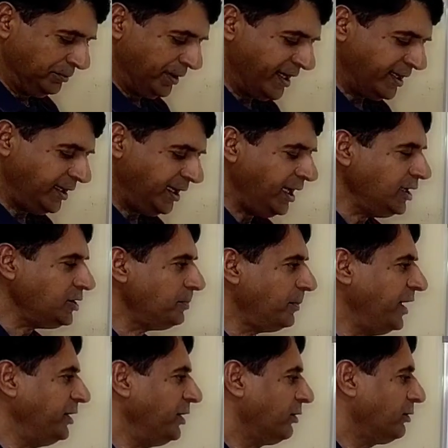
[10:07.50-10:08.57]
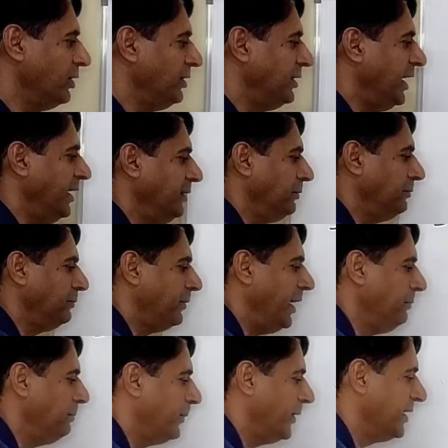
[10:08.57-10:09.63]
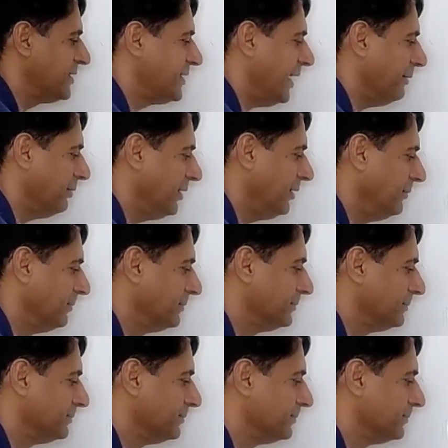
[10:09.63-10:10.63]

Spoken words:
for each binder content 5.7,